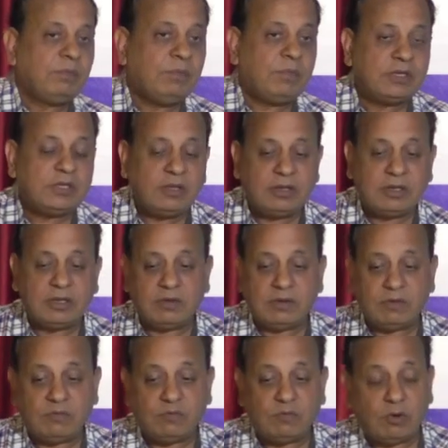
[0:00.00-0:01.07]
but the
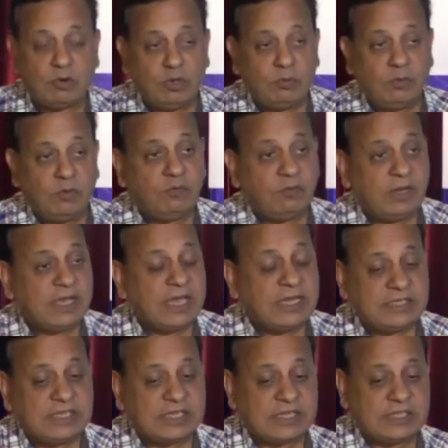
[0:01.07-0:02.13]
volume of work
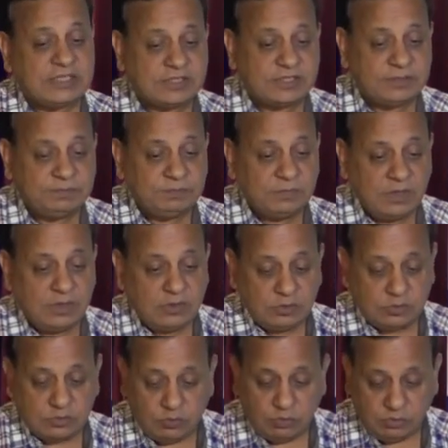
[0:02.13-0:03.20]
has increased.
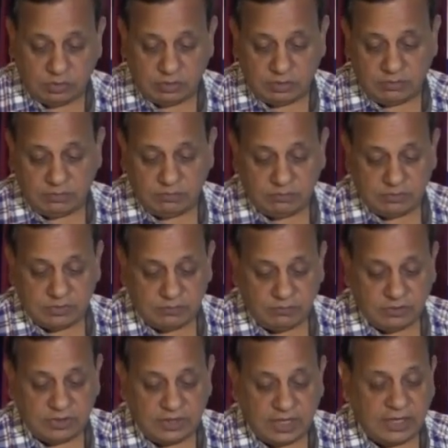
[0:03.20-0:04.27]
So,
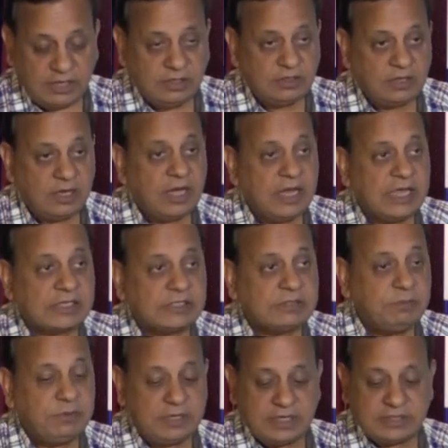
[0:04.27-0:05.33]
with that, our
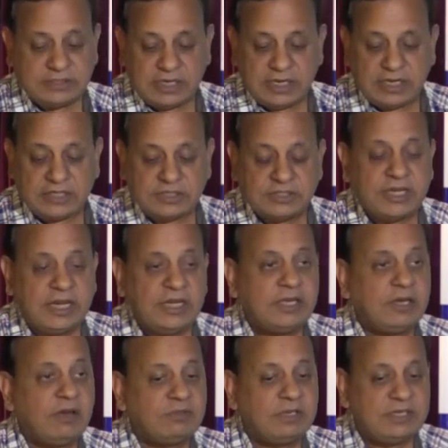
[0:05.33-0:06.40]
experience and
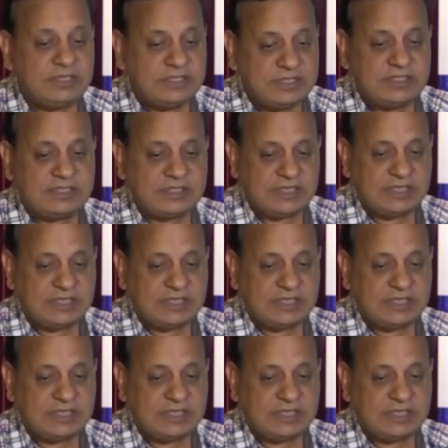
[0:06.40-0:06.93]
understanding of the disease